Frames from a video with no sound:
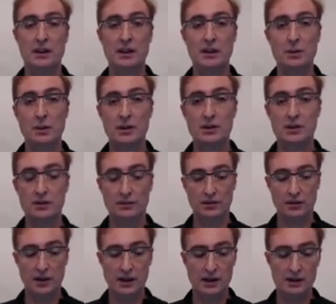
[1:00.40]
The key question
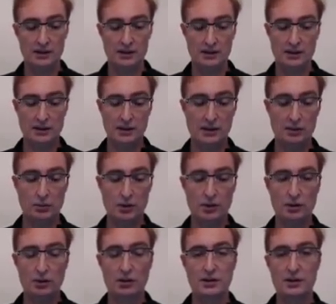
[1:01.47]
for us is
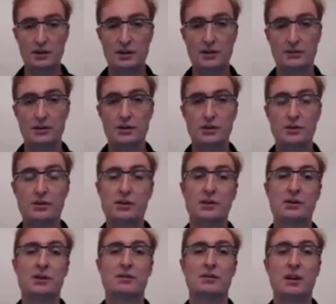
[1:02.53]
what all of these different
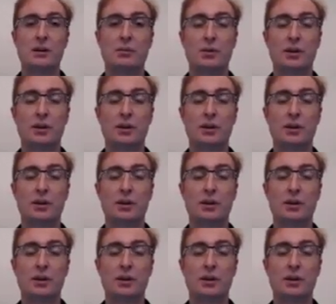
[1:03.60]
uses of